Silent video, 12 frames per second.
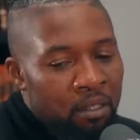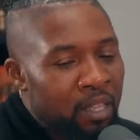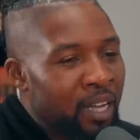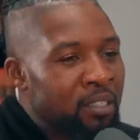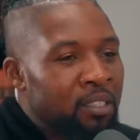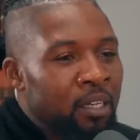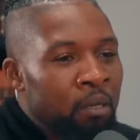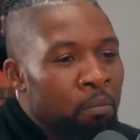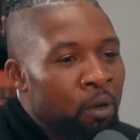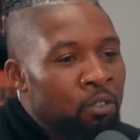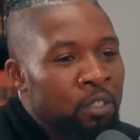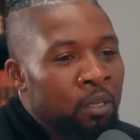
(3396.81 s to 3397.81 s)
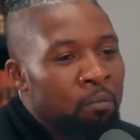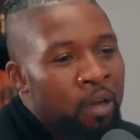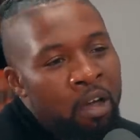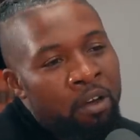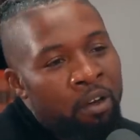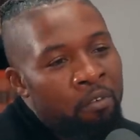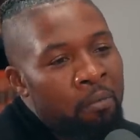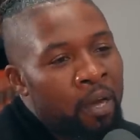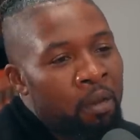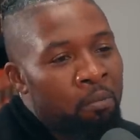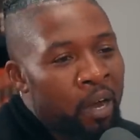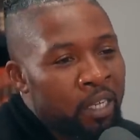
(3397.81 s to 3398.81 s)
that silly protein powder
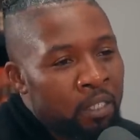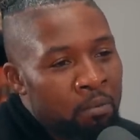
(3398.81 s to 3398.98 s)
everybody brags